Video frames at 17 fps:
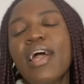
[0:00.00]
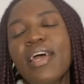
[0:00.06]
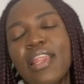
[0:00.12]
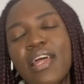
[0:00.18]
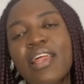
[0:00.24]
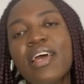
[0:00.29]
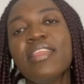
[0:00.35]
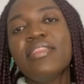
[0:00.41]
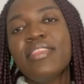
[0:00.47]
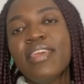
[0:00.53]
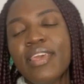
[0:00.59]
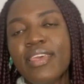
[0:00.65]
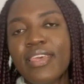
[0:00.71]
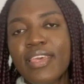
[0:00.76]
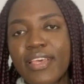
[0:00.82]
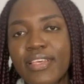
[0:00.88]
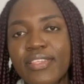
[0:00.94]
Another
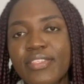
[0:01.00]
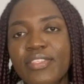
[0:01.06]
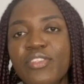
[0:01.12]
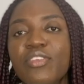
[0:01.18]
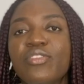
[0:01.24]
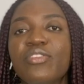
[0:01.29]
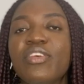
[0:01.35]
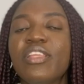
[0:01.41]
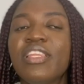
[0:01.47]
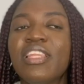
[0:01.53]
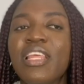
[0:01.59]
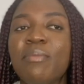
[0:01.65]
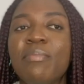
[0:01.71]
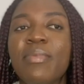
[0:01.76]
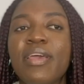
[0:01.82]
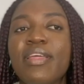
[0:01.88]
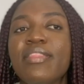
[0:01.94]
thing is you should
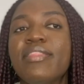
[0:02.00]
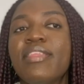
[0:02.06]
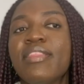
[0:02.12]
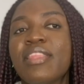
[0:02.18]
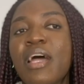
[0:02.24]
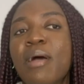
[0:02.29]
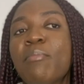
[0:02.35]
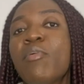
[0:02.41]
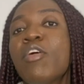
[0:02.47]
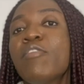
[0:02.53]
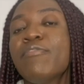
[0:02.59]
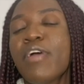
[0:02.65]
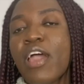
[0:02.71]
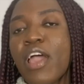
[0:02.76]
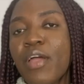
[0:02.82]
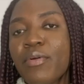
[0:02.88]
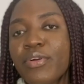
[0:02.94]
limit the number
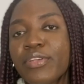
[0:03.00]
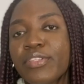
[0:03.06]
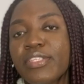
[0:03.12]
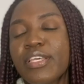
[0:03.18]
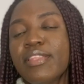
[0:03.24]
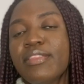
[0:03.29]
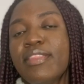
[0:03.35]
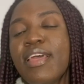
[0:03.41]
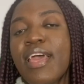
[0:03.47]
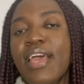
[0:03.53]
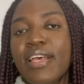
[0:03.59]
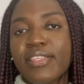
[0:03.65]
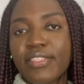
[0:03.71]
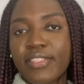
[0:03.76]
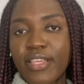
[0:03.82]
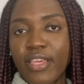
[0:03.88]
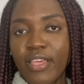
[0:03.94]
of errors in the
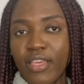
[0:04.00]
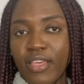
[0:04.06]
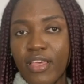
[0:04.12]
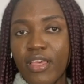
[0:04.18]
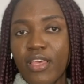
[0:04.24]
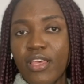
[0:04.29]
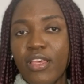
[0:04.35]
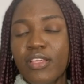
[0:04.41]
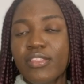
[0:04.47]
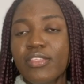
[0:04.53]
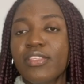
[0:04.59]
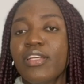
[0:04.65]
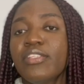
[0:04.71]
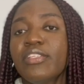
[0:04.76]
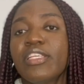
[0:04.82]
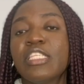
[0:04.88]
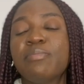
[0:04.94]
essay,
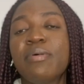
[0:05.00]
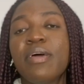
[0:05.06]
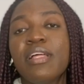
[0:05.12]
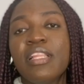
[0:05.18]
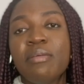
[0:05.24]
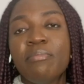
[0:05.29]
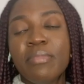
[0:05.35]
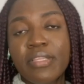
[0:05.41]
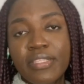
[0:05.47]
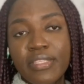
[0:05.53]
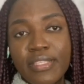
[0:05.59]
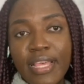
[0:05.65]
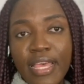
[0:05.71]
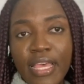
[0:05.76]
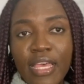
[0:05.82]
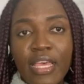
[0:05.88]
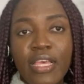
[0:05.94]
such as spelling
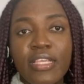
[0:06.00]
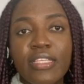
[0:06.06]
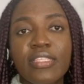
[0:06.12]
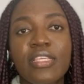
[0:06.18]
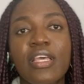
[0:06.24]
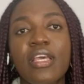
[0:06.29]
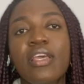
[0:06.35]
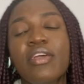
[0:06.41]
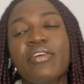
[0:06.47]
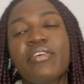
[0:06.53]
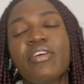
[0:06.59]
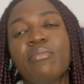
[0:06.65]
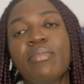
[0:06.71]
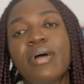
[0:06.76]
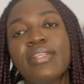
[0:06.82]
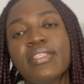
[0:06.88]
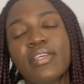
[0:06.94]
mistakes,
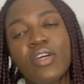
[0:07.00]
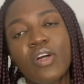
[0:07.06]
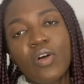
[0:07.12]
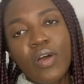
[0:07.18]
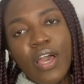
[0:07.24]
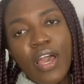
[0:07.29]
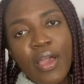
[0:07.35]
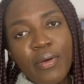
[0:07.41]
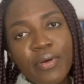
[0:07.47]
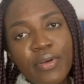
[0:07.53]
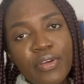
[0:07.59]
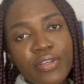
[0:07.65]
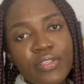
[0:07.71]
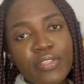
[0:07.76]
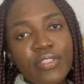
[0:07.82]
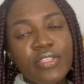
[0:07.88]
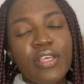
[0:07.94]
grammatical
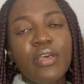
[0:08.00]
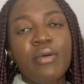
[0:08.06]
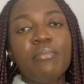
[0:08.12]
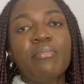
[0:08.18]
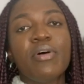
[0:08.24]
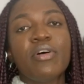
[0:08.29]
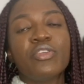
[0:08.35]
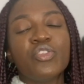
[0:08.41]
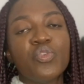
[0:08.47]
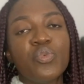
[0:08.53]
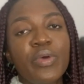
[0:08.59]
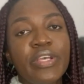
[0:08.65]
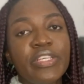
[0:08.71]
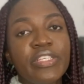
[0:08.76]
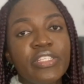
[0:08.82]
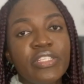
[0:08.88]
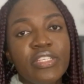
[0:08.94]
errors,
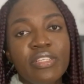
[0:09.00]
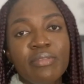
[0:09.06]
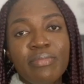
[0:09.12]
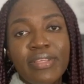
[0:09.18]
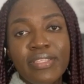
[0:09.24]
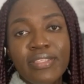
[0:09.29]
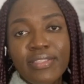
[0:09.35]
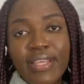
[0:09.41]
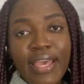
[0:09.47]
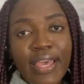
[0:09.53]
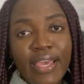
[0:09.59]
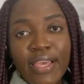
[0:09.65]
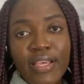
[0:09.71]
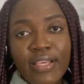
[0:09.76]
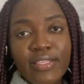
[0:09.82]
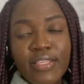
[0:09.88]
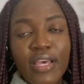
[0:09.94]
punctuation
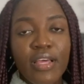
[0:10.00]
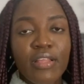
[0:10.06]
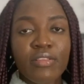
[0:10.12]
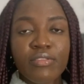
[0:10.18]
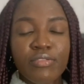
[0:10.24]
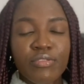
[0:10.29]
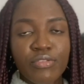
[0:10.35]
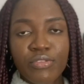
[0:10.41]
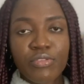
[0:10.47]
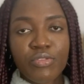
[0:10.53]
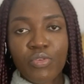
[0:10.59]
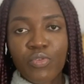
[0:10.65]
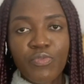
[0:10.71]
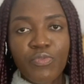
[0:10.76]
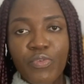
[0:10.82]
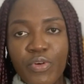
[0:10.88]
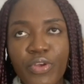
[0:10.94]
mistakes, and
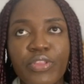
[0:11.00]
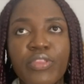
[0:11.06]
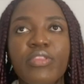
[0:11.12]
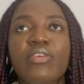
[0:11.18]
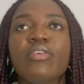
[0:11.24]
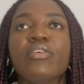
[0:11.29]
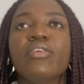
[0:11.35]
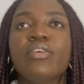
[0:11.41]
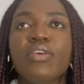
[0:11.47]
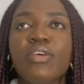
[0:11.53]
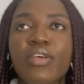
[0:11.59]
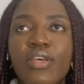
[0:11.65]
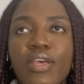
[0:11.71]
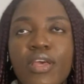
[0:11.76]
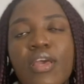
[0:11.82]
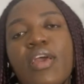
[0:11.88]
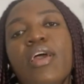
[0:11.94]
so forth.
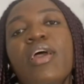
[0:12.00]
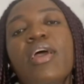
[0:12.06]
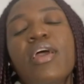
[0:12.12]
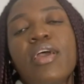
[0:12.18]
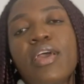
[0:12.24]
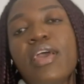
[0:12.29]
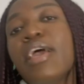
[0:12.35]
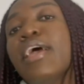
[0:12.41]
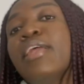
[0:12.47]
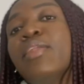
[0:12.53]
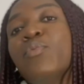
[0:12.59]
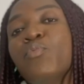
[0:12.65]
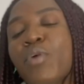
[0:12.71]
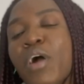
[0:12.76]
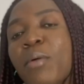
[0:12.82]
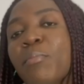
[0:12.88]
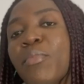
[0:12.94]

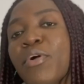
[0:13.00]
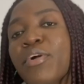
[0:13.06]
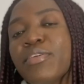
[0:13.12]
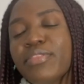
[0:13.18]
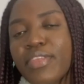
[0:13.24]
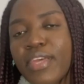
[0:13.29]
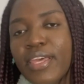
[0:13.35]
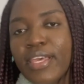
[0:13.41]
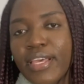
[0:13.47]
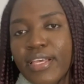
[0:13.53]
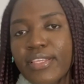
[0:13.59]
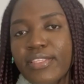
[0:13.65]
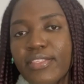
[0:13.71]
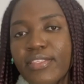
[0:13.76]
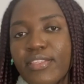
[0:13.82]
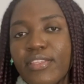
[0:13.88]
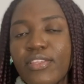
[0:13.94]
And one more thing
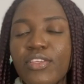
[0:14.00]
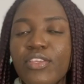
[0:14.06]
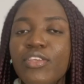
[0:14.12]
is